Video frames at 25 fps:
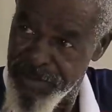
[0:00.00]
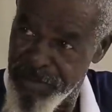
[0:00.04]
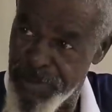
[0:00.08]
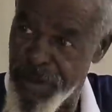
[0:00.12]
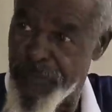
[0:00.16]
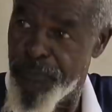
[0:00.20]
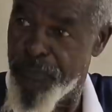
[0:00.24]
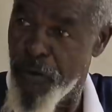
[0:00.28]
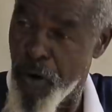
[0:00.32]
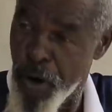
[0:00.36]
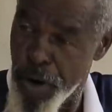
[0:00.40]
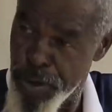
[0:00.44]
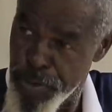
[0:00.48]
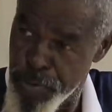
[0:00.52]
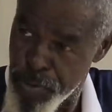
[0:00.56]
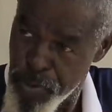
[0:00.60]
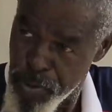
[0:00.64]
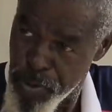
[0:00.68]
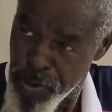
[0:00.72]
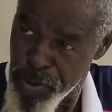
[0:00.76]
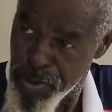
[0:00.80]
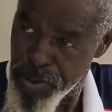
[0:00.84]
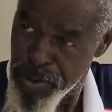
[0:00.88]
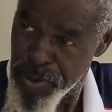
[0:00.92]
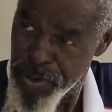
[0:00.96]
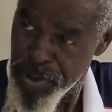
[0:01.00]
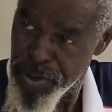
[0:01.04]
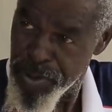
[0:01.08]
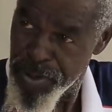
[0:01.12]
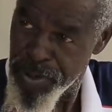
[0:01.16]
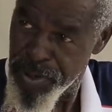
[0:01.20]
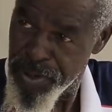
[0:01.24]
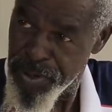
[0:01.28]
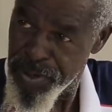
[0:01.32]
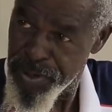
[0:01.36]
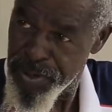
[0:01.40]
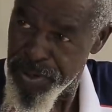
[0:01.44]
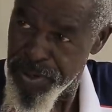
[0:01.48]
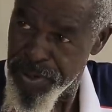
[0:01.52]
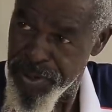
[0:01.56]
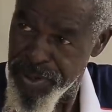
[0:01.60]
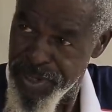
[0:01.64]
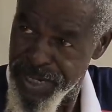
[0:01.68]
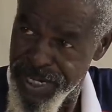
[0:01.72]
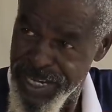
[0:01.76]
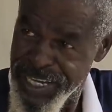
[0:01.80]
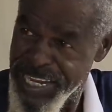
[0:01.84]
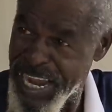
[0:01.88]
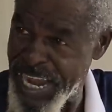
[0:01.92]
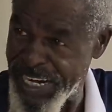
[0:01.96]
before you,
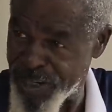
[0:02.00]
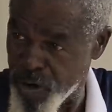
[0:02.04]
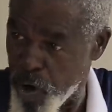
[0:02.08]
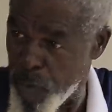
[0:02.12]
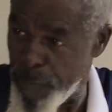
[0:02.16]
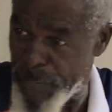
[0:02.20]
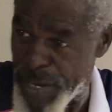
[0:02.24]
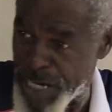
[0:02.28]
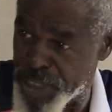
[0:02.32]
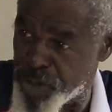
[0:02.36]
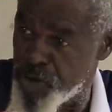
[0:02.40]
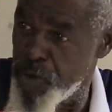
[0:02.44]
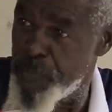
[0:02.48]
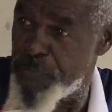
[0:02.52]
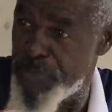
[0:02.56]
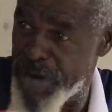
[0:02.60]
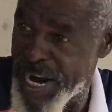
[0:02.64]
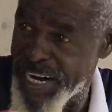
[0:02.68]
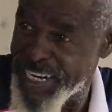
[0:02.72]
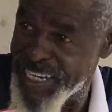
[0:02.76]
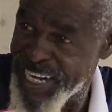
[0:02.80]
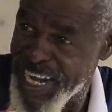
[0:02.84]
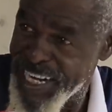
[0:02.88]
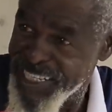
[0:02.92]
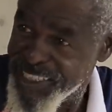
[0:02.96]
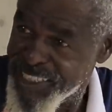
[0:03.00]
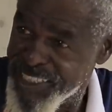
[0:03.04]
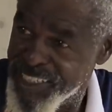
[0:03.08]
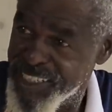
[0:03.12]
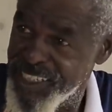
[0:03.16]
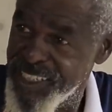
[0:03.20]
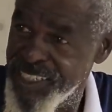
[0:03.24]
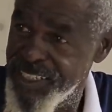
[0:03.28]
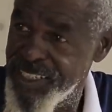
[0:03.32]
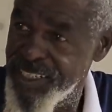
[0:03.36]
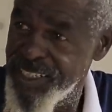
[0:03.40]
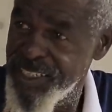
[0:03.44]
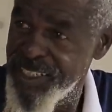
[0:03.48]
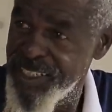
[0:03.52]
cannot make you pregnant?